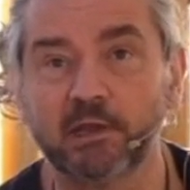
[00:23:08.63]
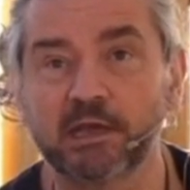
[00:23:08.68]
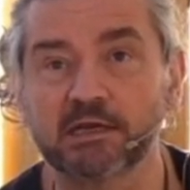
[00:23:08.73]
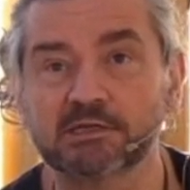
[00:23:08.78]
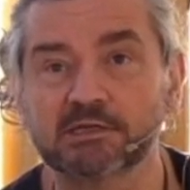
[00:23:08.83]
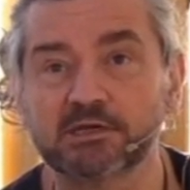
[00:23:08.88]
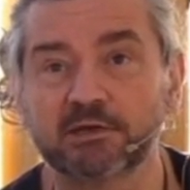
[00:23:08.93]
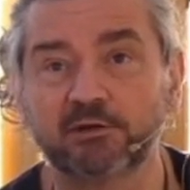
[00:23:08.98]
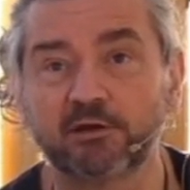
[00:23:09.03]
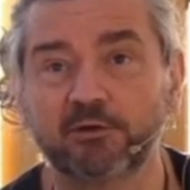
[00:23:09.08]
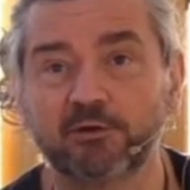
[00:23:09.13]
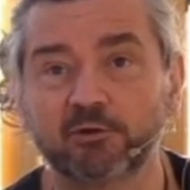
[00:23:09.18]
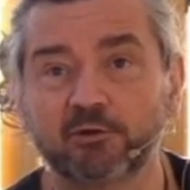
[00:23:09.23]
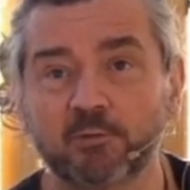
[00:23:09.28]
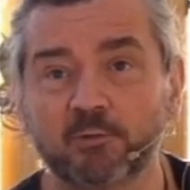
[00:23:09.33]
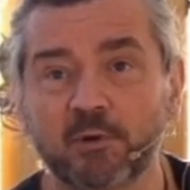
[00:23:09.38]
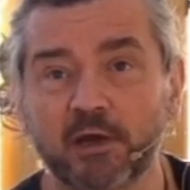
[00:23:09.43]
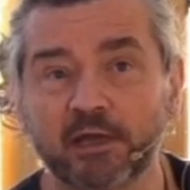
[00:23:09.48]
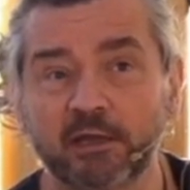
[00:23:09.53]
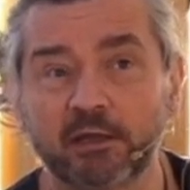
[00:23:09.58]
Yes, yeah, so I've
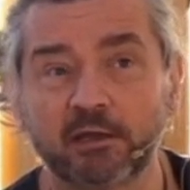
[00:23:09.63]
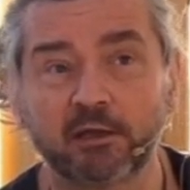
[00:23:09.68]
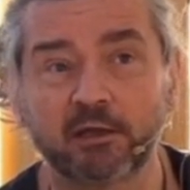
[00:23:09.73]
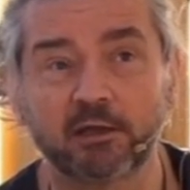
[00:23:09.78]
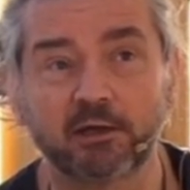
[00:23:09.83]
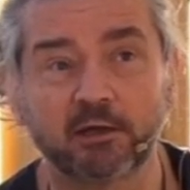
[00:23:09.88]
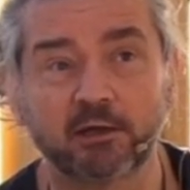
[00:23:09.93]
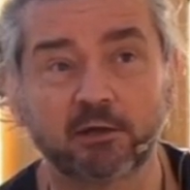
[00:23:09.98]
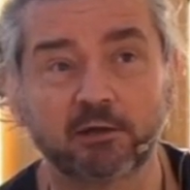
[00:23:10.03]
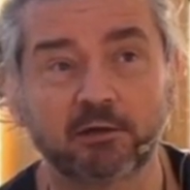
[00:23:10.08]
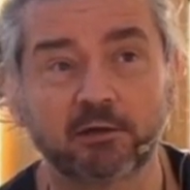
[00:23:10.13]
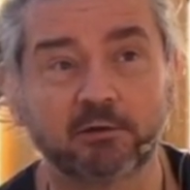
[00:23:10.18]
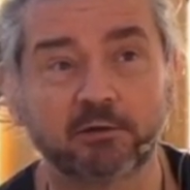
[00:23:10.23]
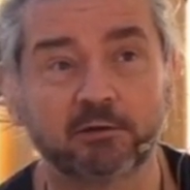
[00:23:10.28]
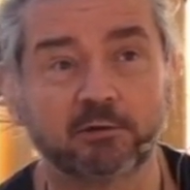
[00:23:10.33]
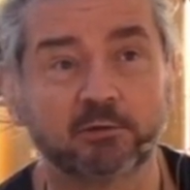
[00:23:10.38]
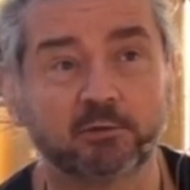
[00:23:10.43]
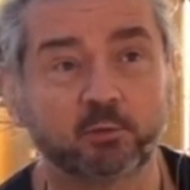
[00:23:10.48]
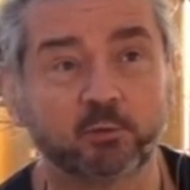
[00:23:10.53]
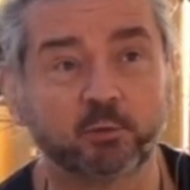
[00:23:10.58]
got my
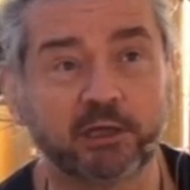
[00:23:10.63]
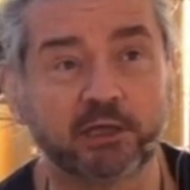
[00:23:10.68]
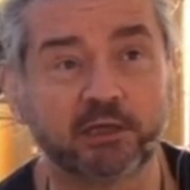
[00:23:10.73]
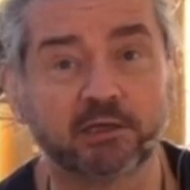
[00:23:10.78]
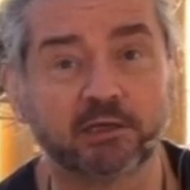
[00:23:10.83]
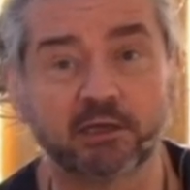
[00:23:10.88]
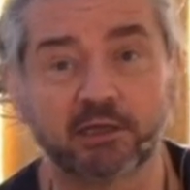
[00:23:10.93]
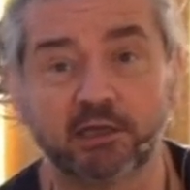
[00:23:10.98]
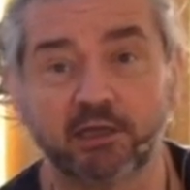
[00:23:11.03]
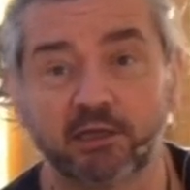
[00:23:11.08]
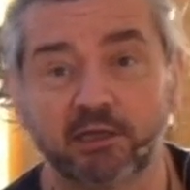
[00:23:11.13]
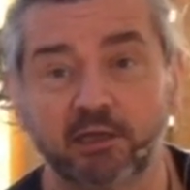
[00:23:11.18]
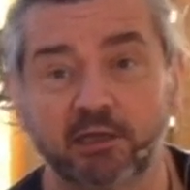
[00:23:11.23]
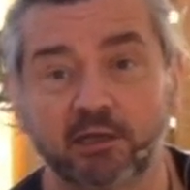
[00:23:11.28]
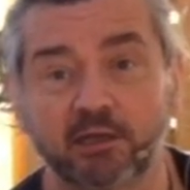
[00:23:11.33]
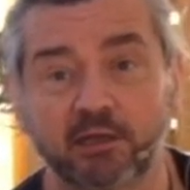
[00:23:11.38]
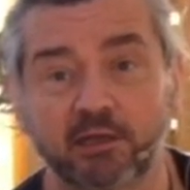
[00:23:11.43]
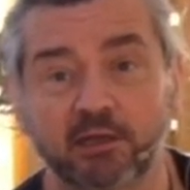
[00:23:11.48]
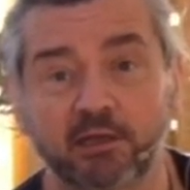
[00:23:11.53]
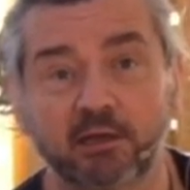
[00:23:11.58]
uh,
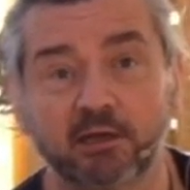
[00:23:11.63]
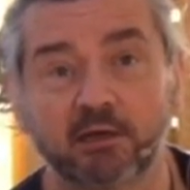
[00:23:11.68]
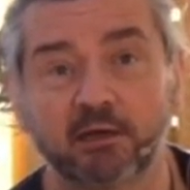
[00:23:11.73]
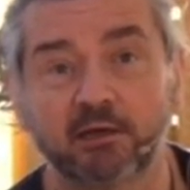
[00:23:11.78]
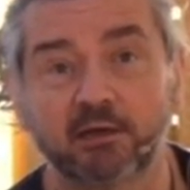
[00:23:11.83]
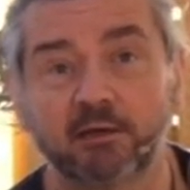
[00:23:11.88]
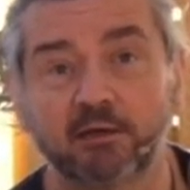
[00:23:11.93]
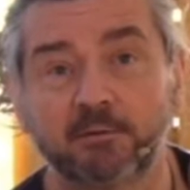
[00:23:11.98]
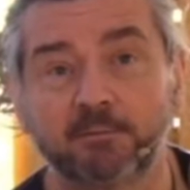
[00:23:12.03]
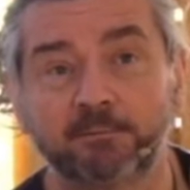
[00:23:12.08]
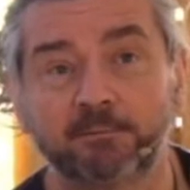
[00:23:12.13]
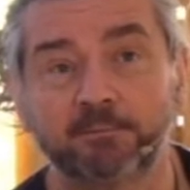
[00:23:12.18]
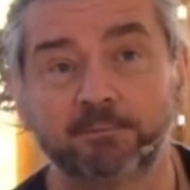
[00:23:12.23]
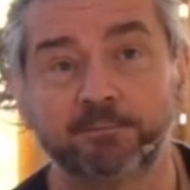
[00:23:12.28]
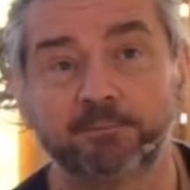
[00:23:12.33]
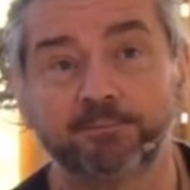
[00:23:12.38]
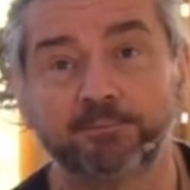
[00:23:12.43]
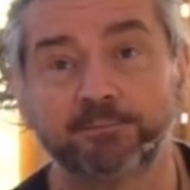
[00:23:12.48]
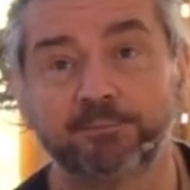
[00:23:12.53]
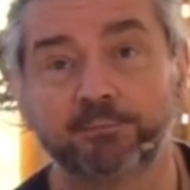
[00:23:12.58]
weekly,
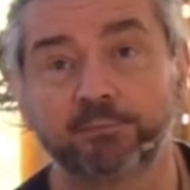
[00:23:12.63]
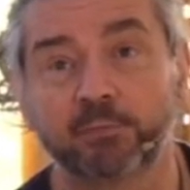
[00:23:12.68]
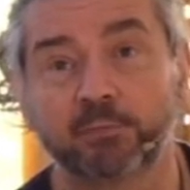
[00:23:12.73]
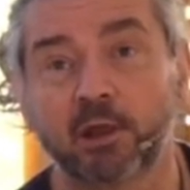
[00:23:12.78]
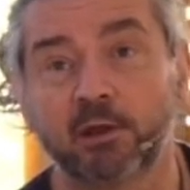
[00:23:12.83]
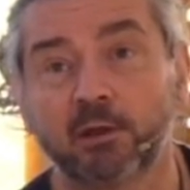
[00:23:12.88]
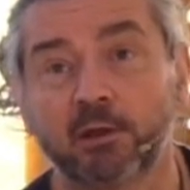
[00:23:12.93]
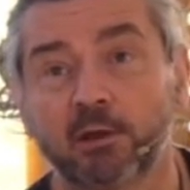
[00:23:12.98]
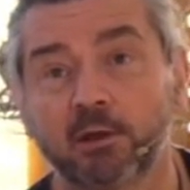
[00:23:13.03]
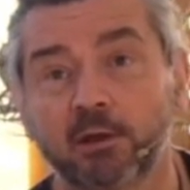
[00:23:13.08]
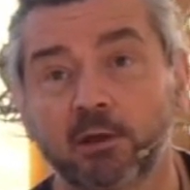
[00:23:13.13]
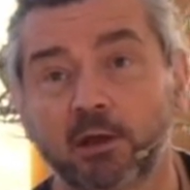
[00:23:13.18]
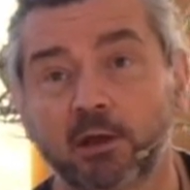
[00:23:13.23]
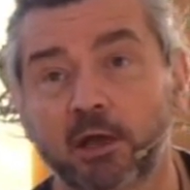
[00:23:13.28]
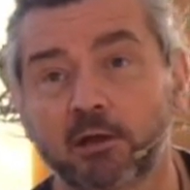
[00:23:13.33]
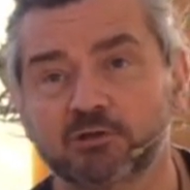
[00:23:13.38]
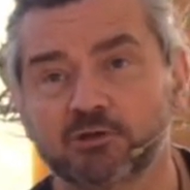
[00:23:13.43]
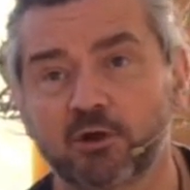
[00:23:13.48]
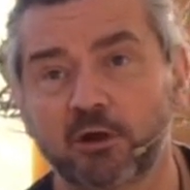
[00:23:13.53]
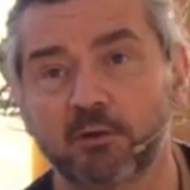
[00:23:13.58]
um,
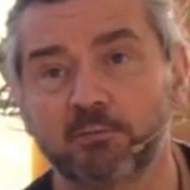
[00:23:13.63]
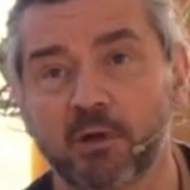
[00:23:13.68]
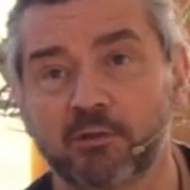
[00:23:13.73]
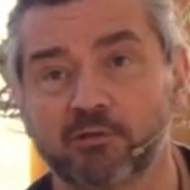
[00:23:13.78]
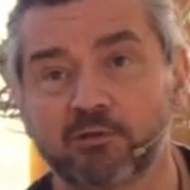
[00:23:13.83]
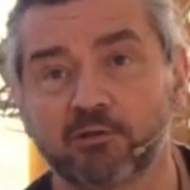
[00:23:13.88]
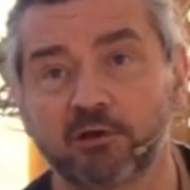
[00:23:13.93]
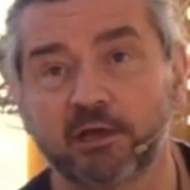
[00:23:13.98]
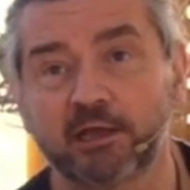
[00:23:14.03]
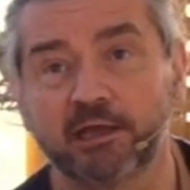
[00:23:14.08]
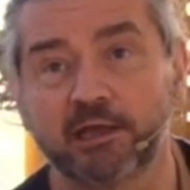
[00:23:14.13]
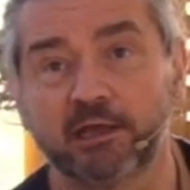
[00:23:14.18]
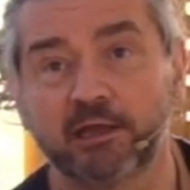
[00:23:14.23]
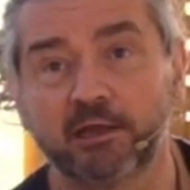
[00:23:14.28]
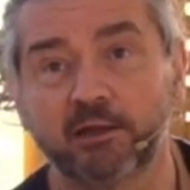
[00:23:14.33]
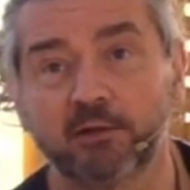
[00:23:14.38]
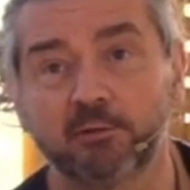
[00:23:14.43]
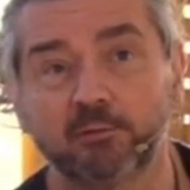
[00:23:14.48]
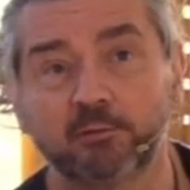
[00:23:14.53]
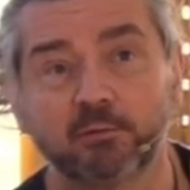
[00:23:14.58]
uh, sorry,
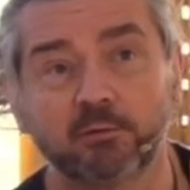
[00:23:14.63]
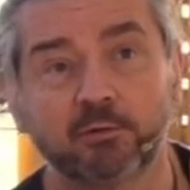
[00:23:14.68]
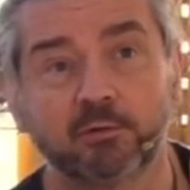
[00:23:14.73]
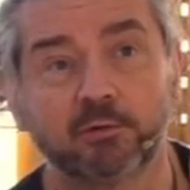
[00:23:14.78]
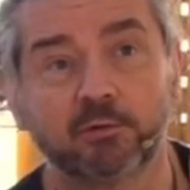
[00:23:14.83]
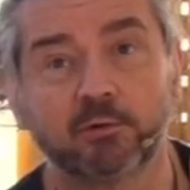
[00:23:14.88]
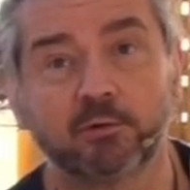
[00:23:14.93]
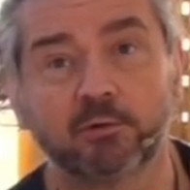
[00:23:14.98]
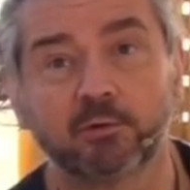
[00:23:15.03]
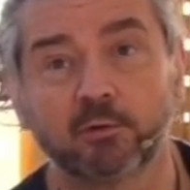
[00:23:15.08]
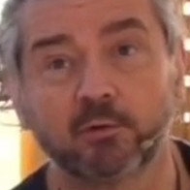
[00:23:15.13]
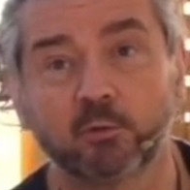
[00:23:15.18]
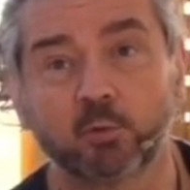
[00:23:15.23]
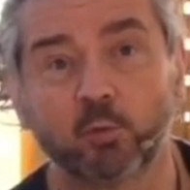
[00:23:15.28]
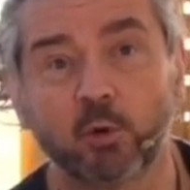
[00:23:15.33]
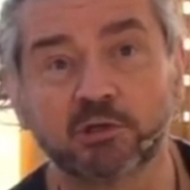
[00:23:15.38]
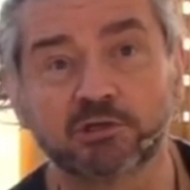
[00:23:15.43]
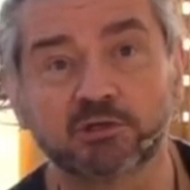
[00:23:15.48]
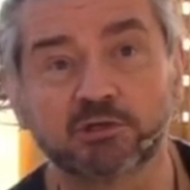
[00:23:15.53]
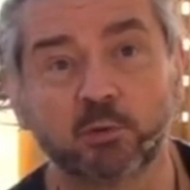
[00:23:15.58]
monthly
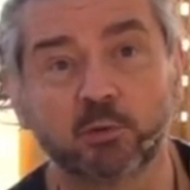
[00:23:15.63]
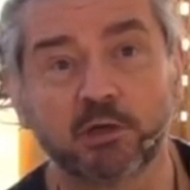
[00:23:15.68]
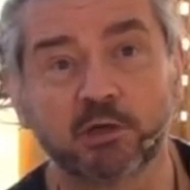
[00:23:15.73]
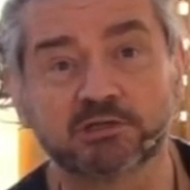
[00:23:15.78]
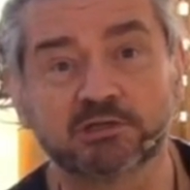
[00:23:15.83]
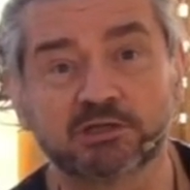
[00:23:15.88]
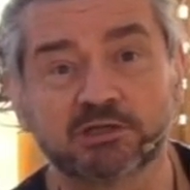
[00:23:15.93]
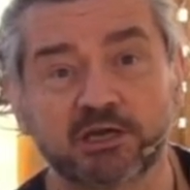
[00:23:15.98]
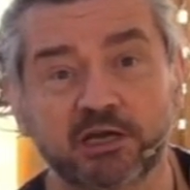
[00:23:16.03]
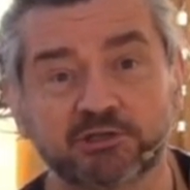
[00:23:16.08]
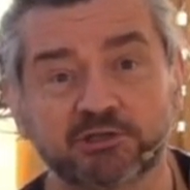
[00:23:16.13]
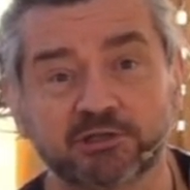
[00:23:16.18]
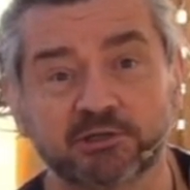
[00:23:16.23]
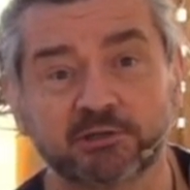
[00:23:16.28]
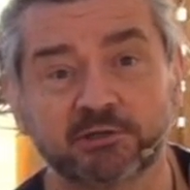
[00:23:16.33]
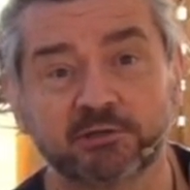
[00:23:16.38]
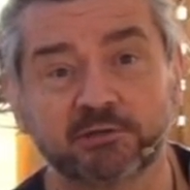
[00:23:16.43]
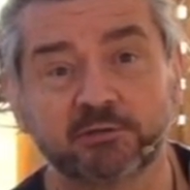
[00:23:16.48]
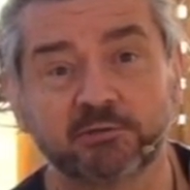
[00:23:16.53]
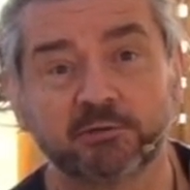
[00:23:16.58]
one-to-one
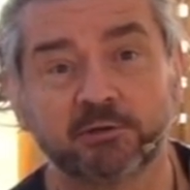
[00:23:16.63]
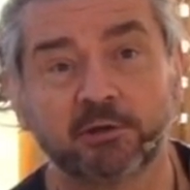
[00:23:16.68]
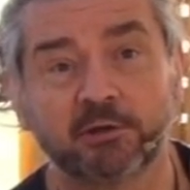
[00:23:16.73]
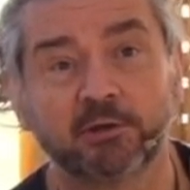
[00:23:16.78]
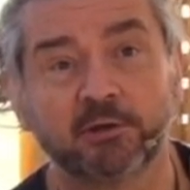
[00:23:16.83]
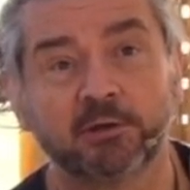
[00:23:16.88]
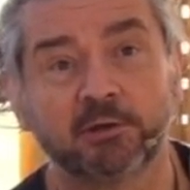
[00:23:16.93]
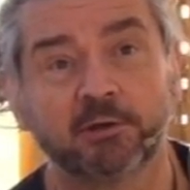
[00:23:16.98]
session